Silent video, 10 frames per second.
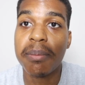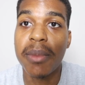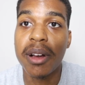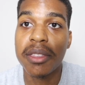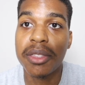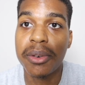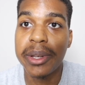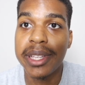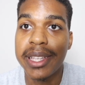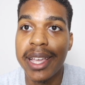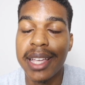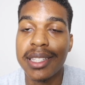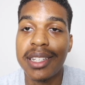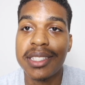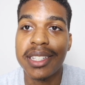Mark three
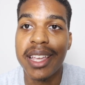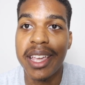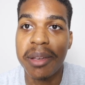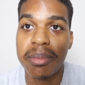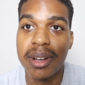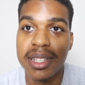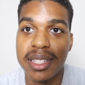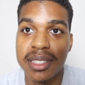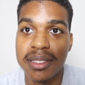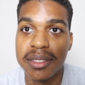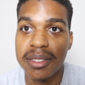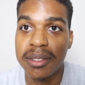has a DIGIC eight processor.